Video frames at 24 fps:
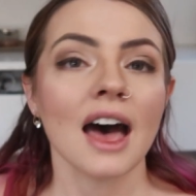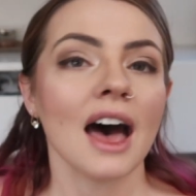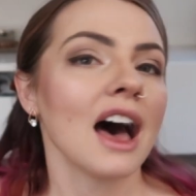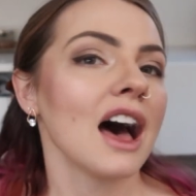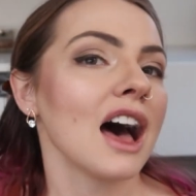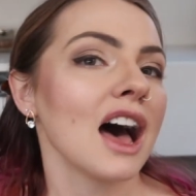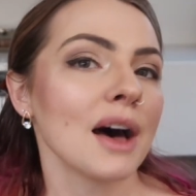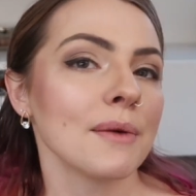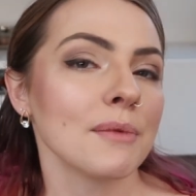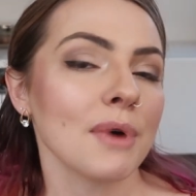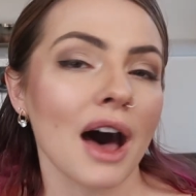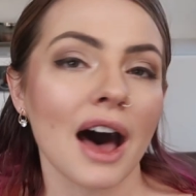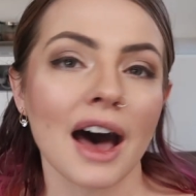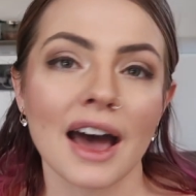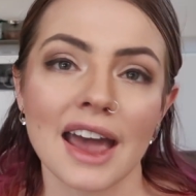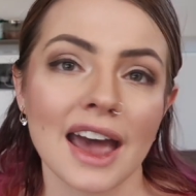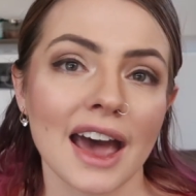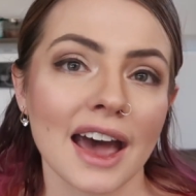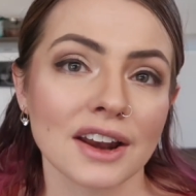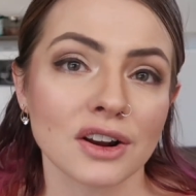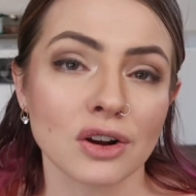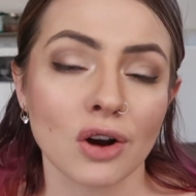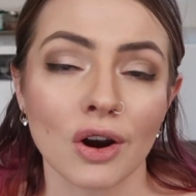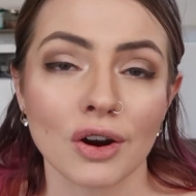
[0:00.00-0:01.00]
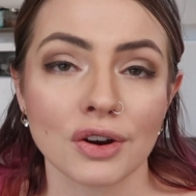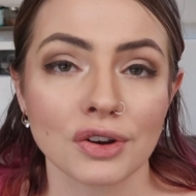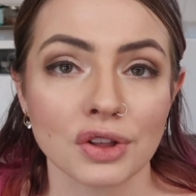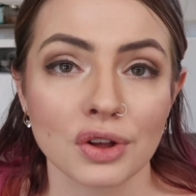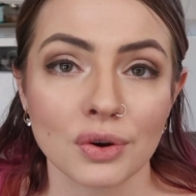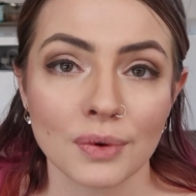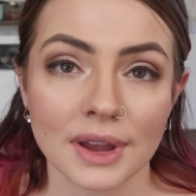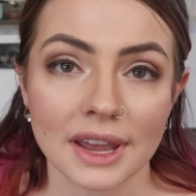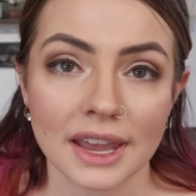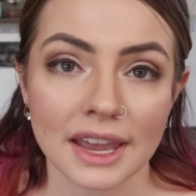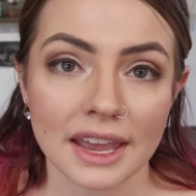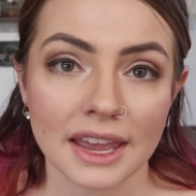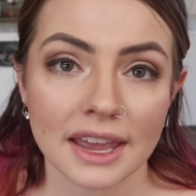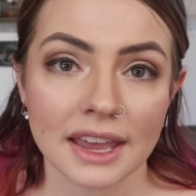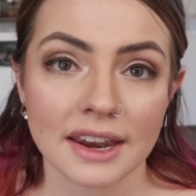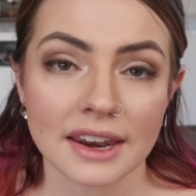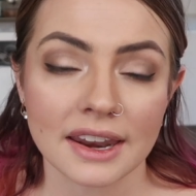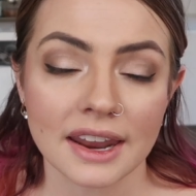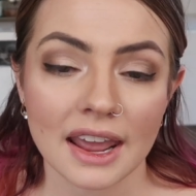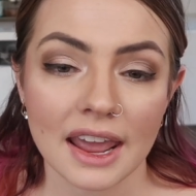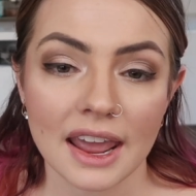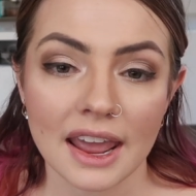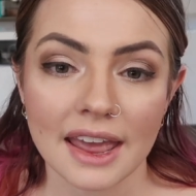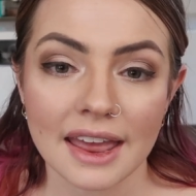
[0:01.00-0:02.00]
I had Carlo
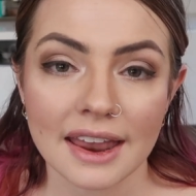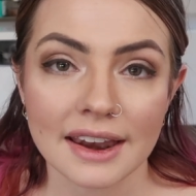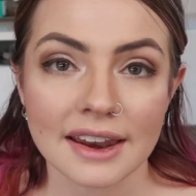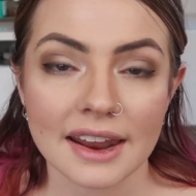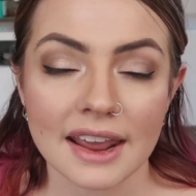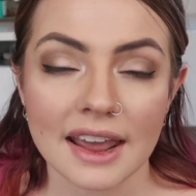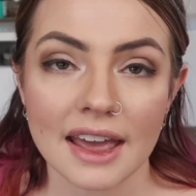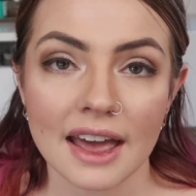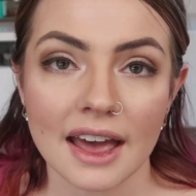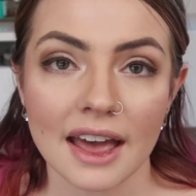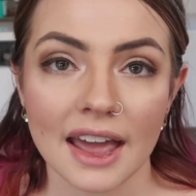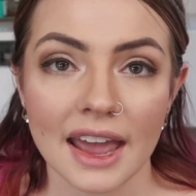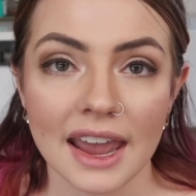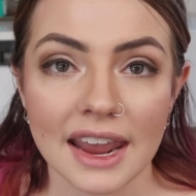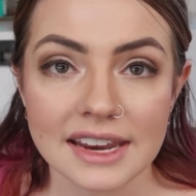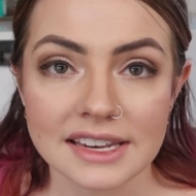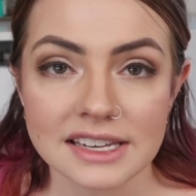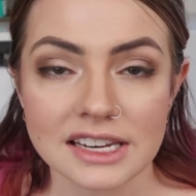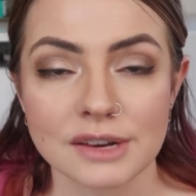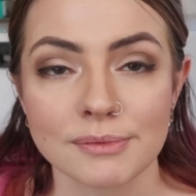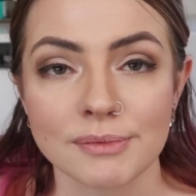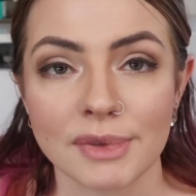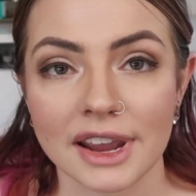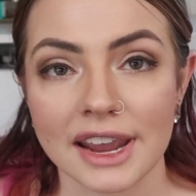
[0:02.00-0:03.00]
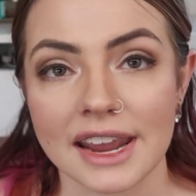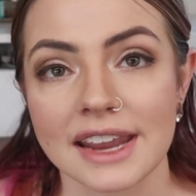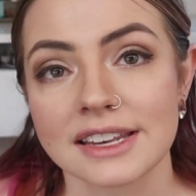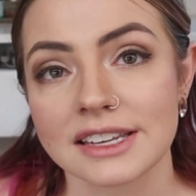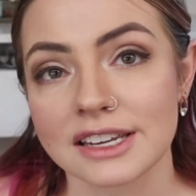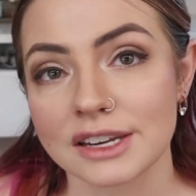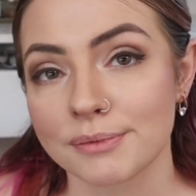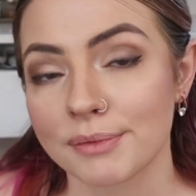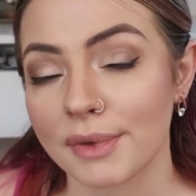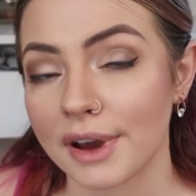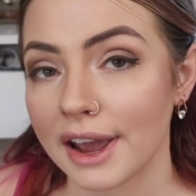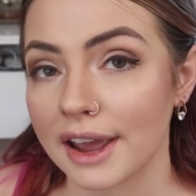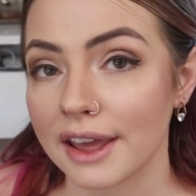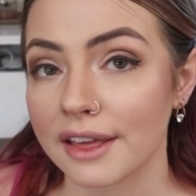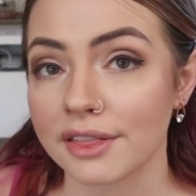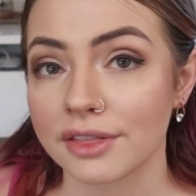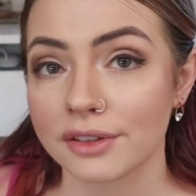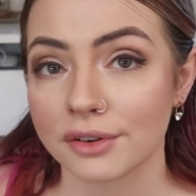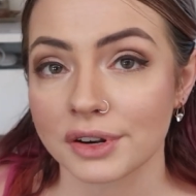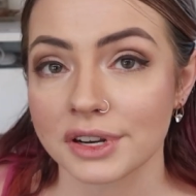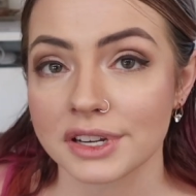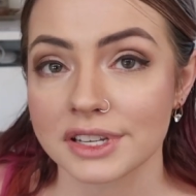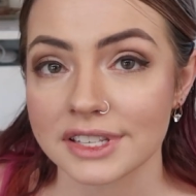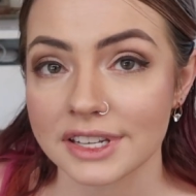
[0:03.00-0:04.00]
in an 18 by 18 by
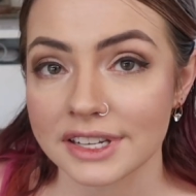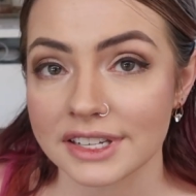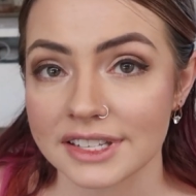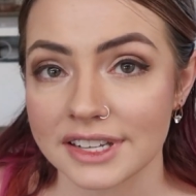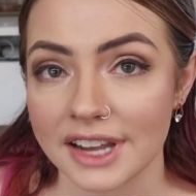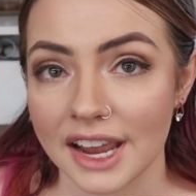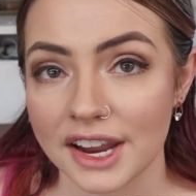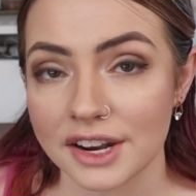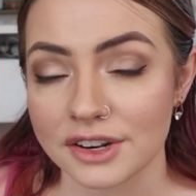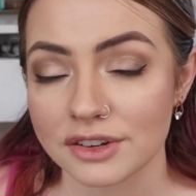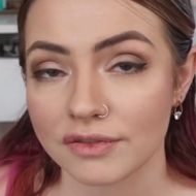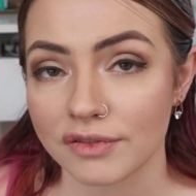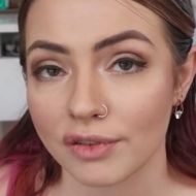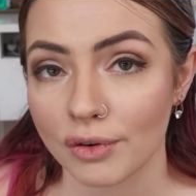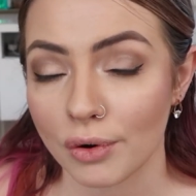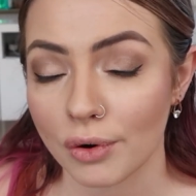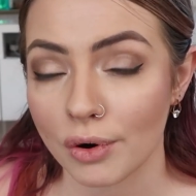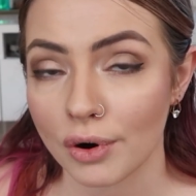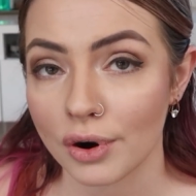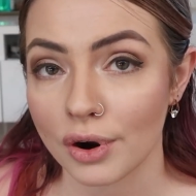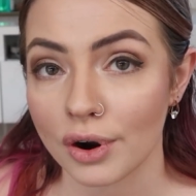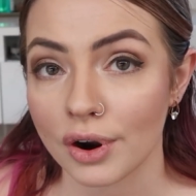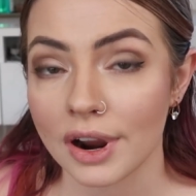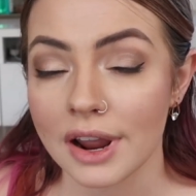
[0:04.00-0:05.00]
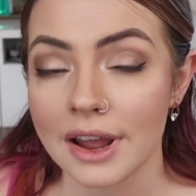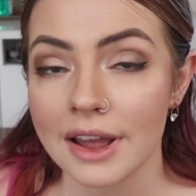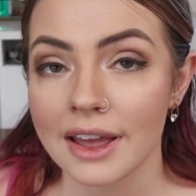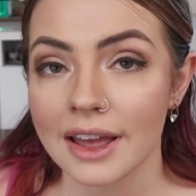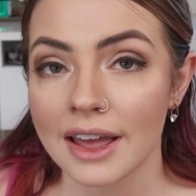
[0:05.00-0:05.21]
36 cage for